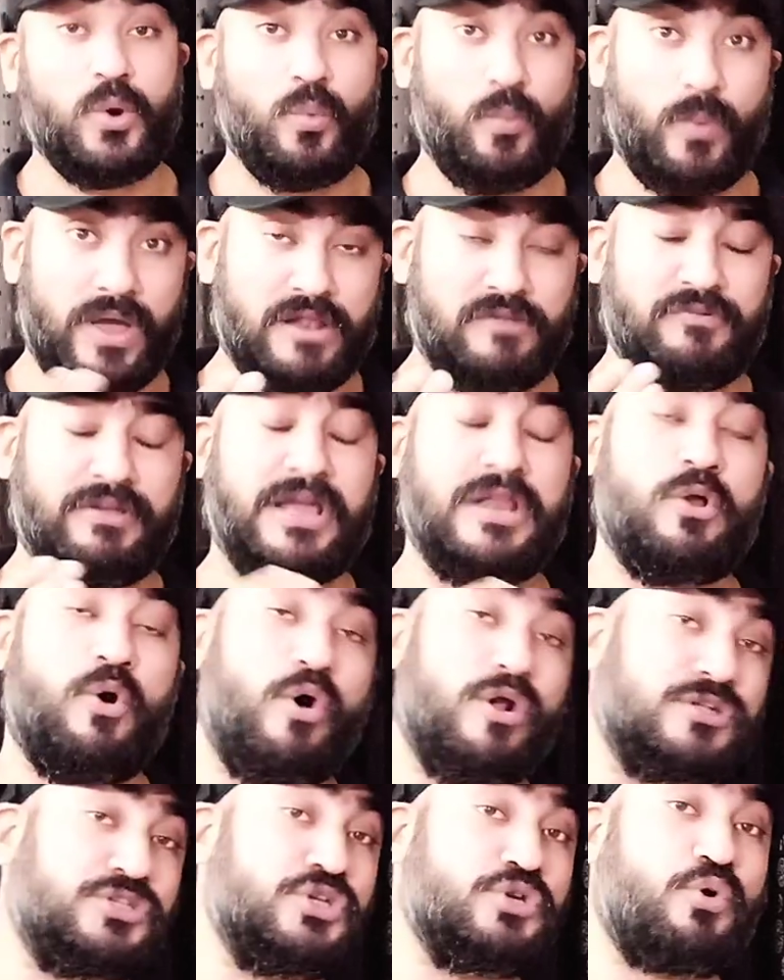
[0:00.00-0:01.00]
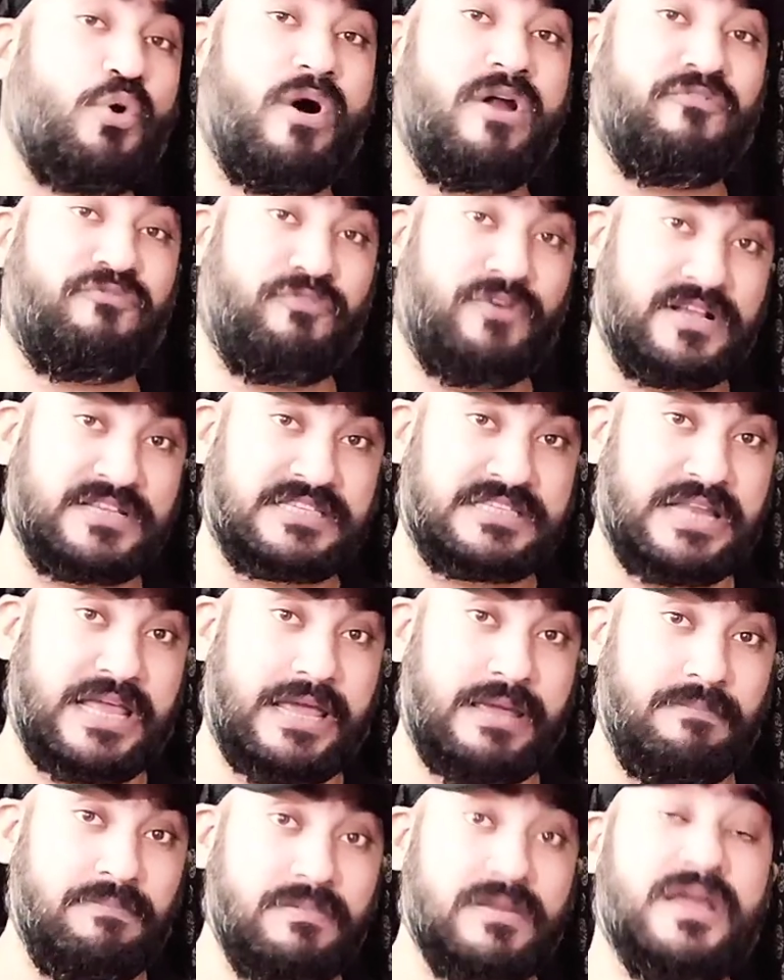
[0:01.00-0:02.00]
Well, we can also call first
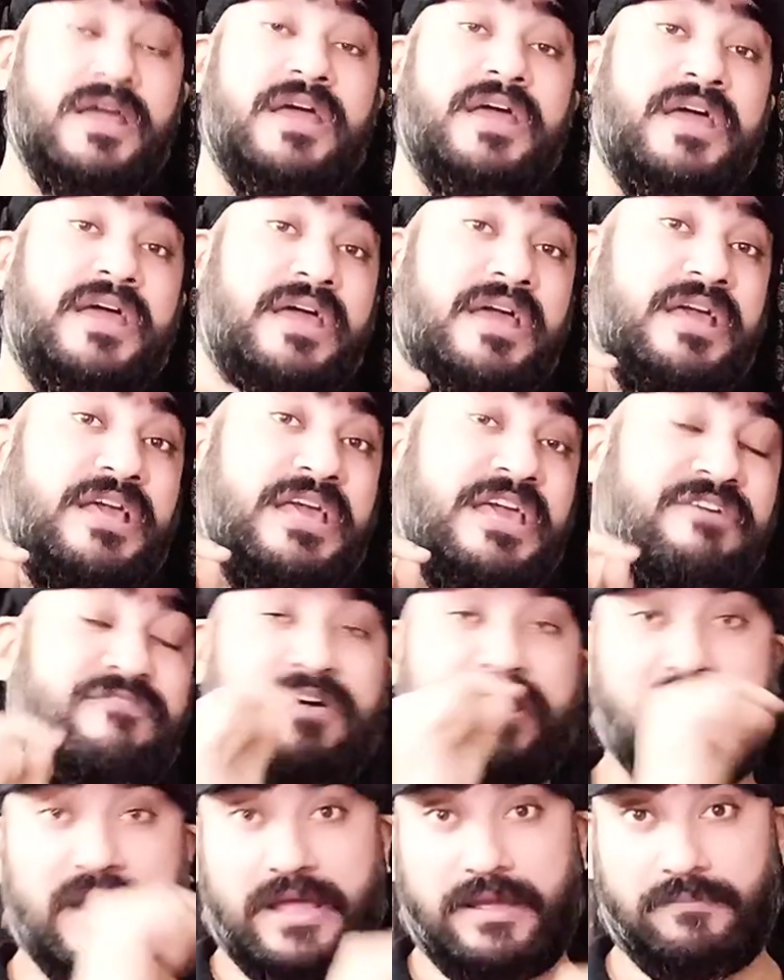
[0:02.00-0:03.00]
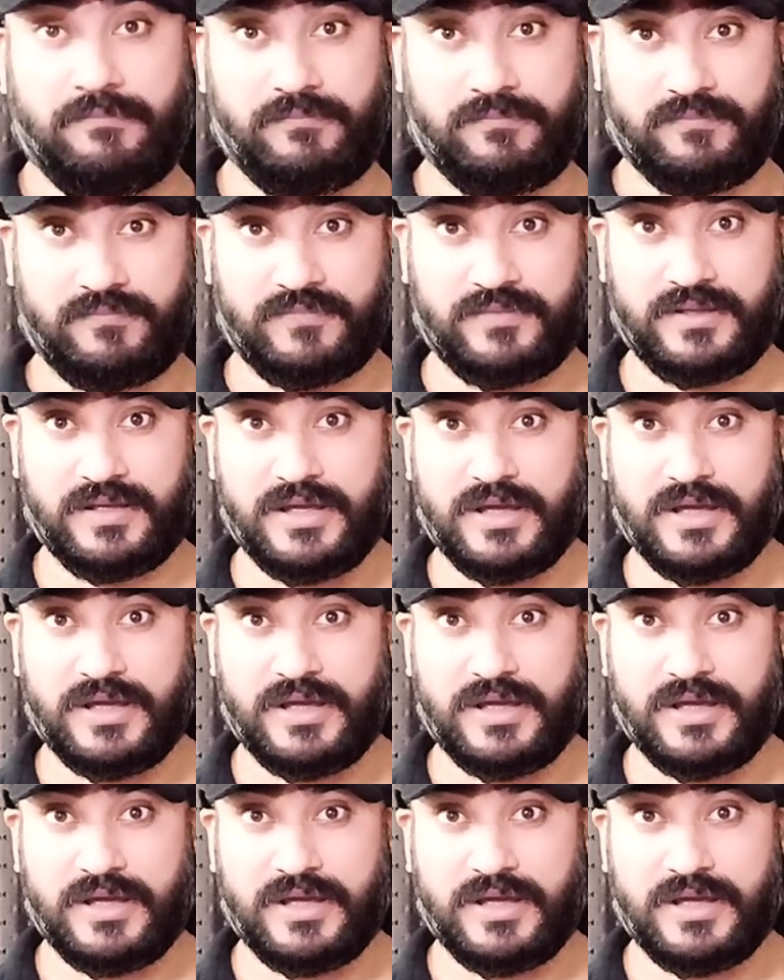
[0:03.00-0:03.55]
name given name.